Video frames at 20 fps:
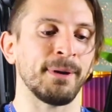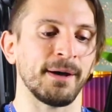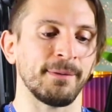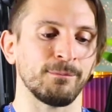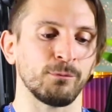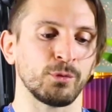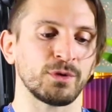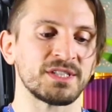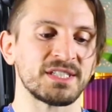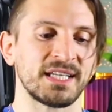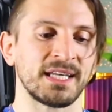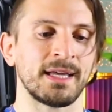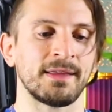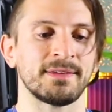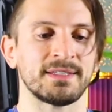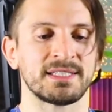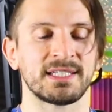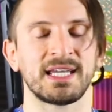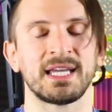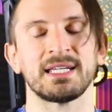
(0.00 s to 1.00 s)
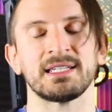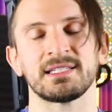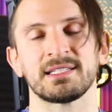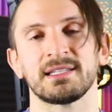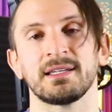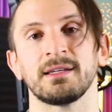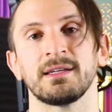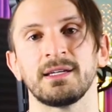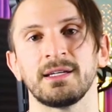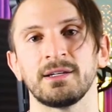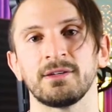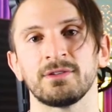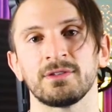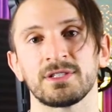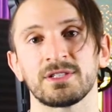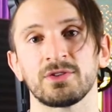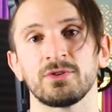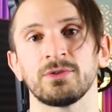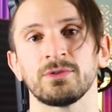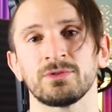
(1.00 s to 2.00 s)
But once again, this case study here,
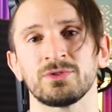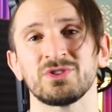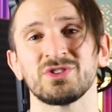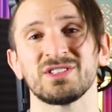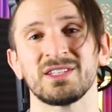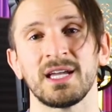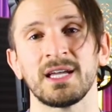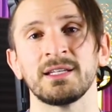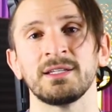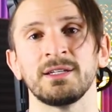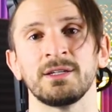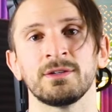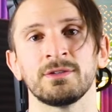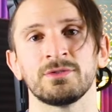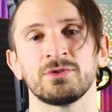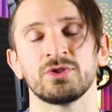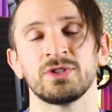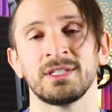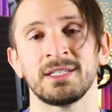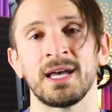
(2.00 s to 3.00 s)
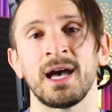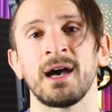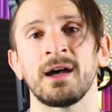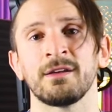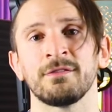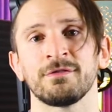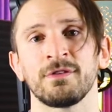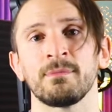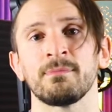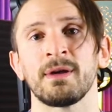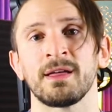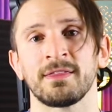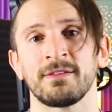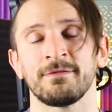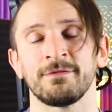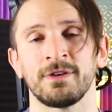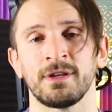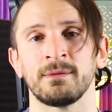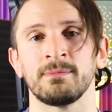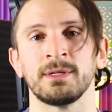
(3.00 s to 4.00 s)
this girl in just 10 years, she died from
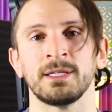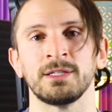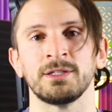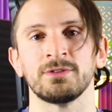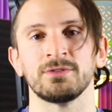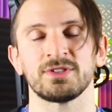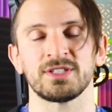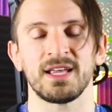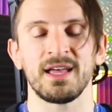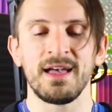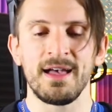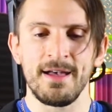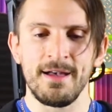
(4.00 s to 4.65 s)
methamphetamine use.